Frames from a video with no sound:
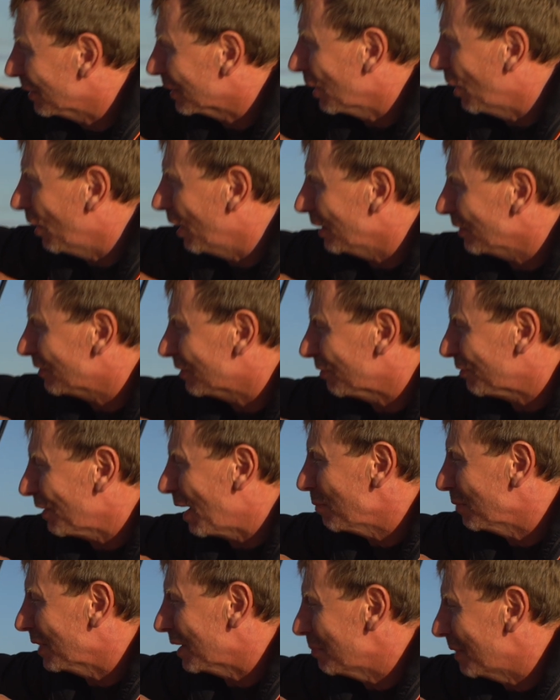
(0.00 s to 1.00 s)
the guys, the
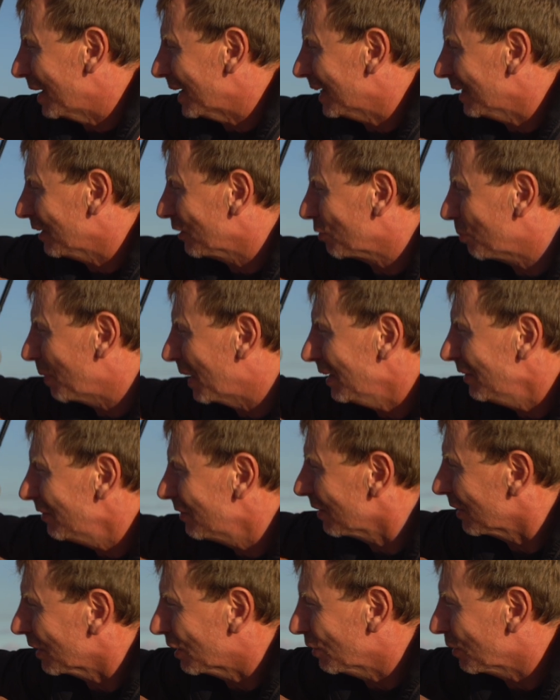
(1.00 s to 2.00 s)
family making the space,
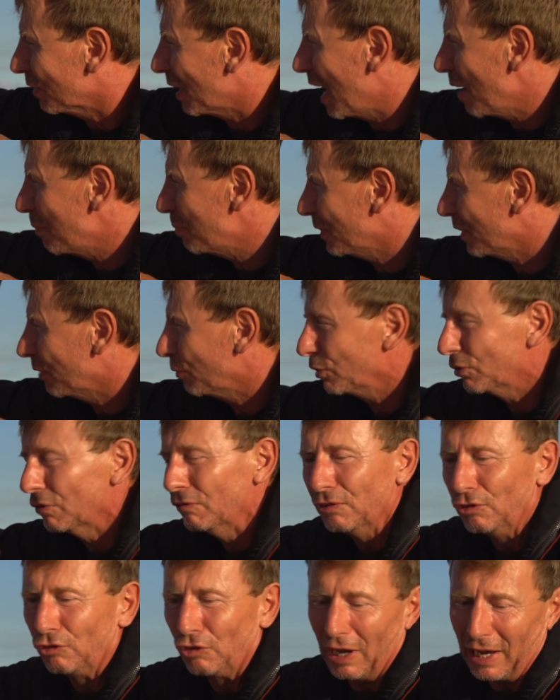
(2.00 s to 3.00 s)
and it couldn't happen. It wasn't
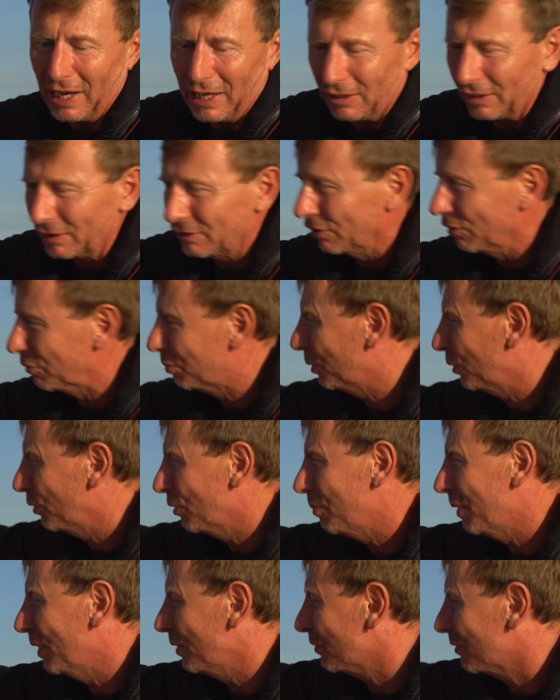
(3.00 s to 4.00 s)
for Jade, I couldn't pull
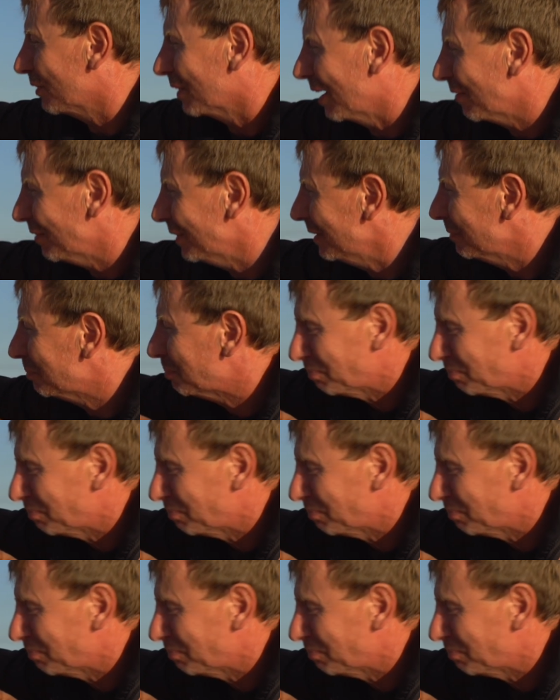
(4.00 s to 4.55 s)
the boat together.